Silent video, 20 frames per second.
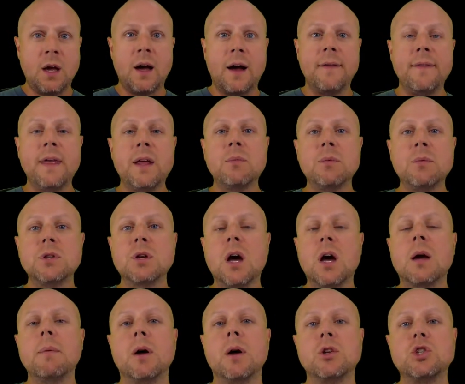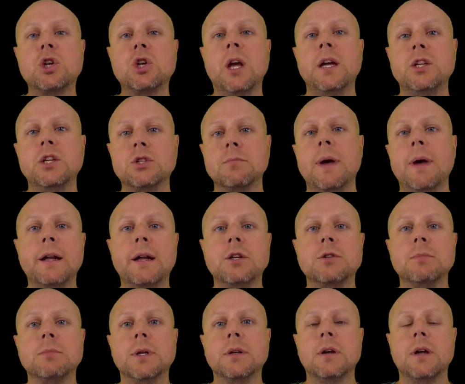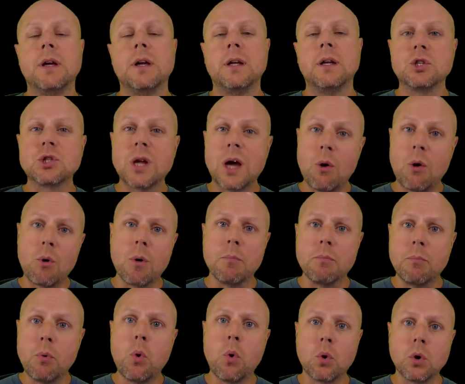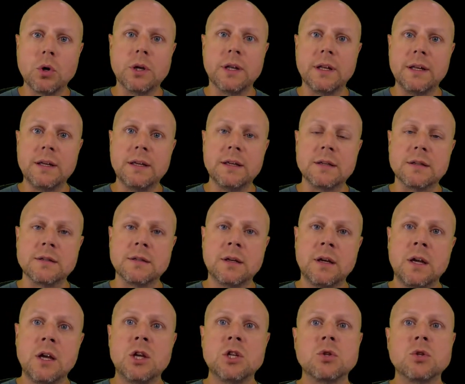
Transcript: And then we talk about change management and just how important it is.